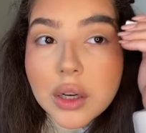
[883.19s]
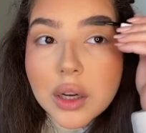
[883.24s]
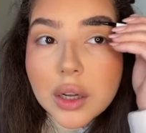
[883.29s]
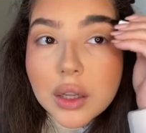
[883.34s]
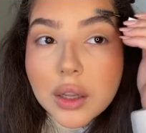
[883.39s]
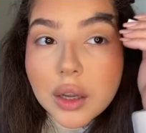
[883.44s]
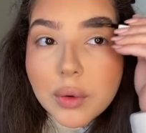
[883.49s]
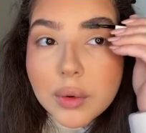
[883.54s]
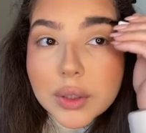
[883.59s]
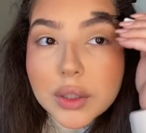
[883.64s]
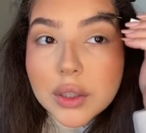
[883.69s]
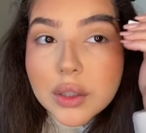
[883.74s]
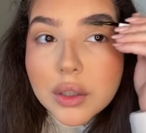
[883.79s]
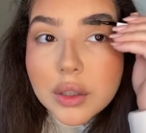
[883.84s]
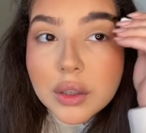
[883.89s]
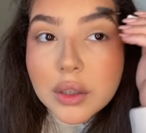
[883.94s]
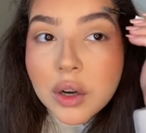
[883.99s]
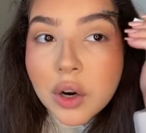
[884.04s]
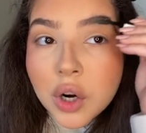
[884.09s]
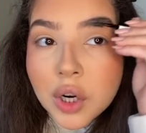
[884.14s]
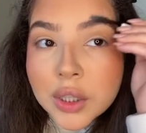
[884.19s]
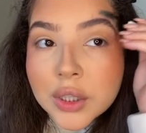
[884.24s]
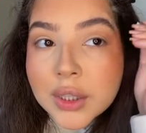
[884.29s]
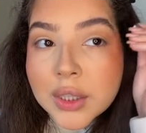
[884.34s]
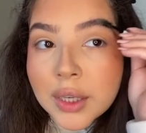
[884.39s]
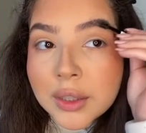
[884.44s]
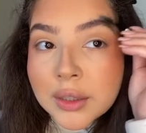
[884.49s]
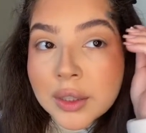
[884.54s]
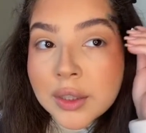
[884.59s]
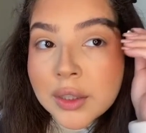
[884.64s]
That was a hard
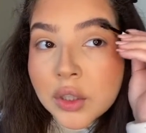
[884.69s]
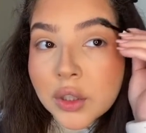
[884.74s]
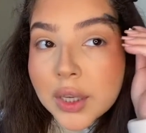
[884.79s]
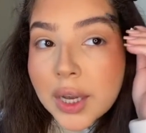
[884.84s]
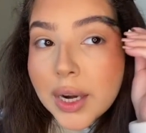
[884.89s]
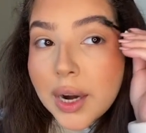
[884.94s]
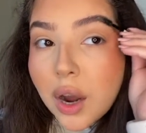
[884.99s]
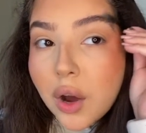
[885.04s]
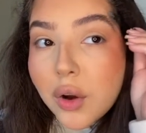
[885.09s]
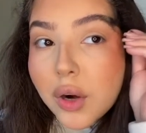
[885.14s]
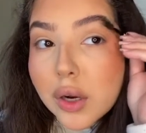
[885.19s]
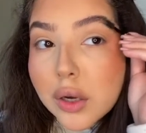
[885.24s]
sentence to get out.